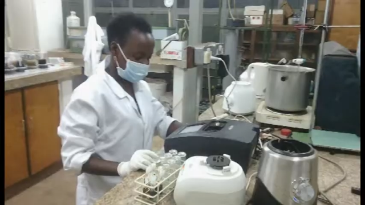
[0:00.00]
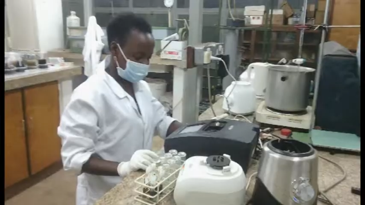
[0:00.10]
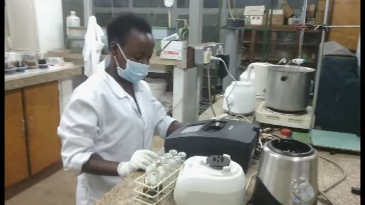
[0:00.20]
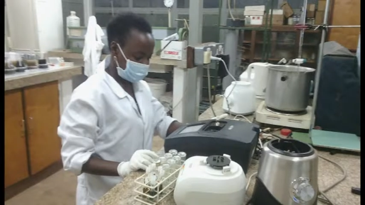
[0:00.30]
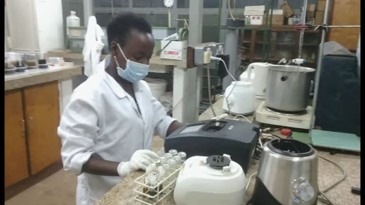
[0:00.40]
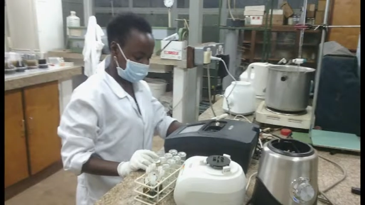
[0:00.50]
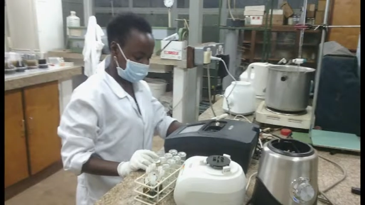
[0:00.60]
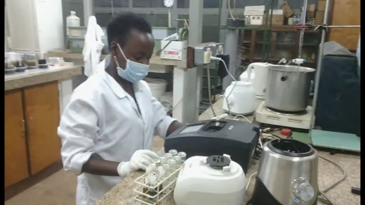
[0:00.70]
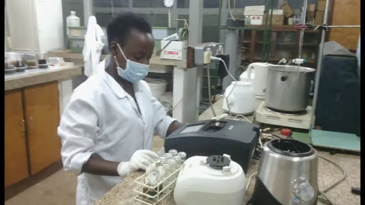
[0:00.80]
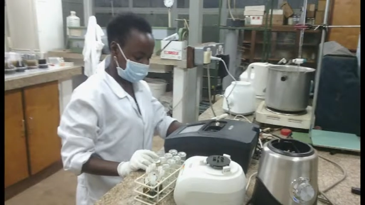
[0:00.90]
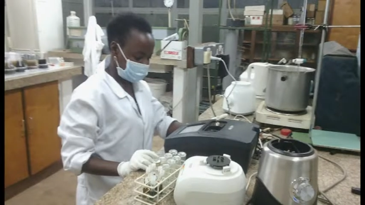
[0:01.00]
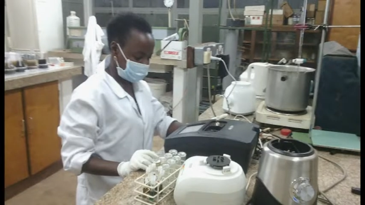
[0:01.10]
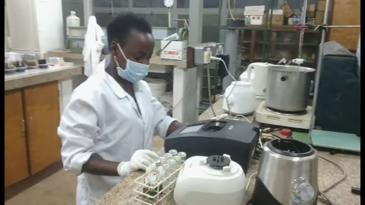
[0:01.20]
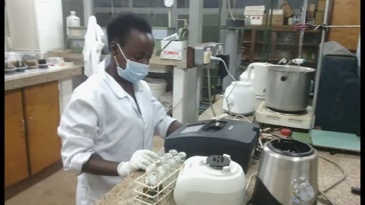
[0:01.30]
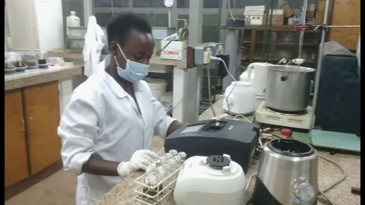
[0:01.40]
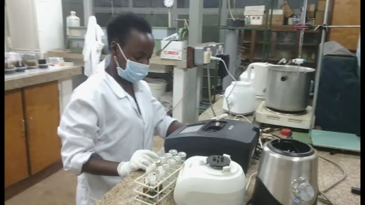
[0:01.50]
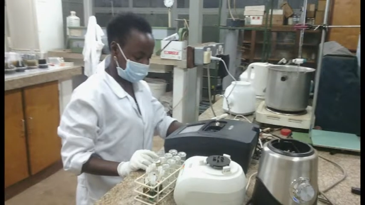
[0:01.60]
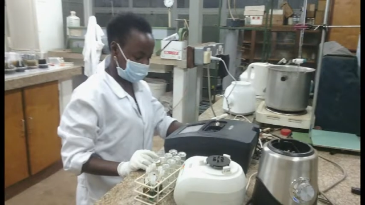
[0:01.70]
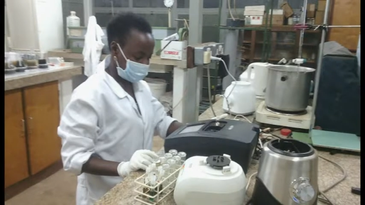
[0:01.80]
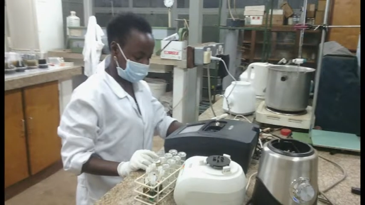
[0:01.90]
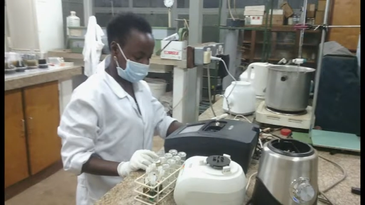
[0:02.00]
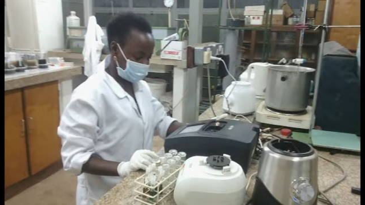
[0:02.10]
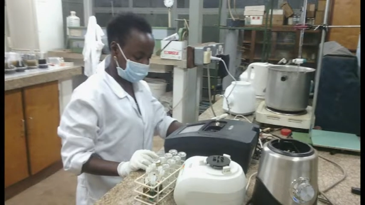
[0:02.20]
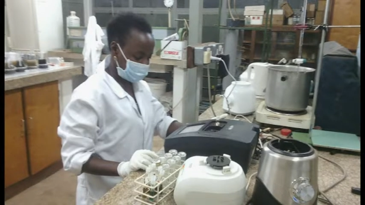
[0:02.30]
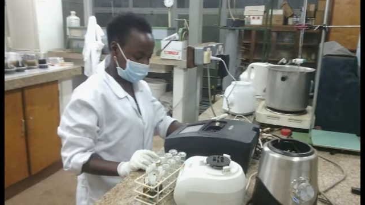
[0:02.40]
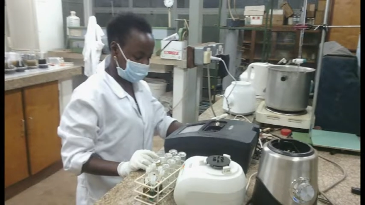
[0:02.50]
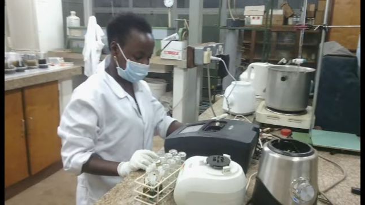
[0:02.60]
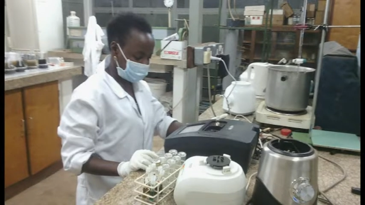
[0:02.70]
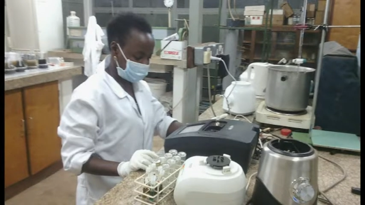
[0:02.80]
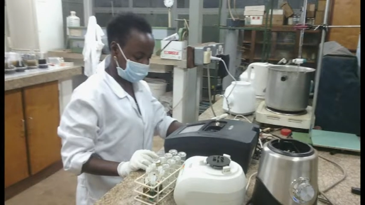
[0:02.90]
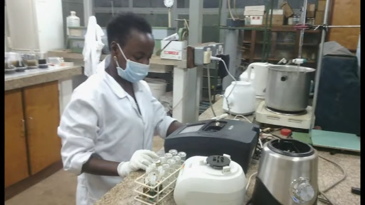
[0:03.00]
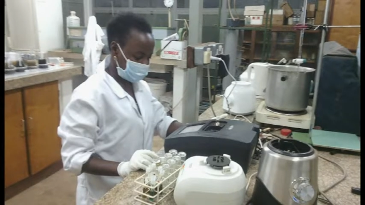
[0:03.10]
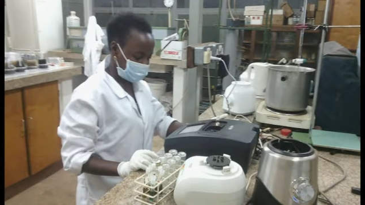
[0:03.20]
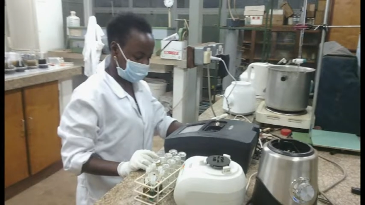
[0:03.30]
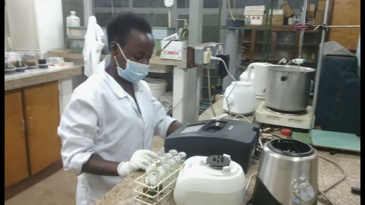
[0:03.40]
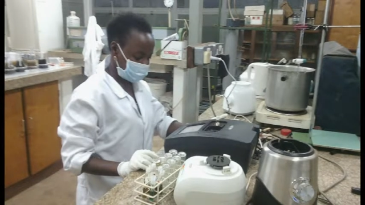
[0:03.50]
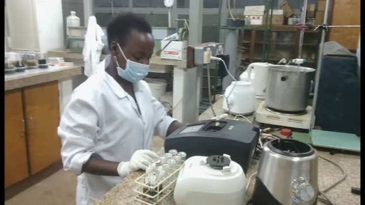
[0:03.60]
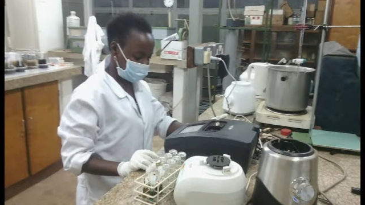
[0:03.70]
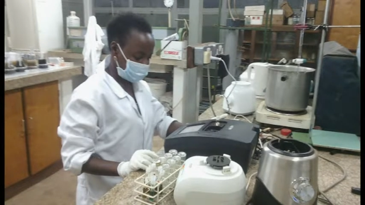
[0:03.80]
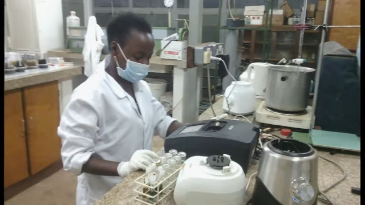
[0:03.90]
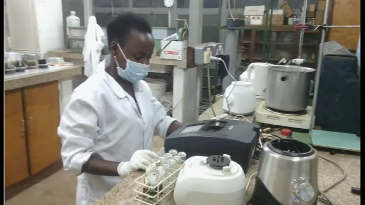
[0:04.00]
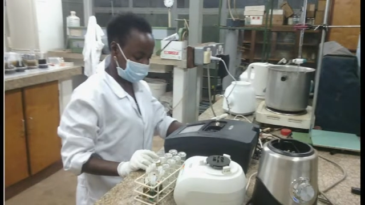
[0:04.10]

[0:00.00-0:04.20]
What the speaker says: No face is visible, so there are no lips to read.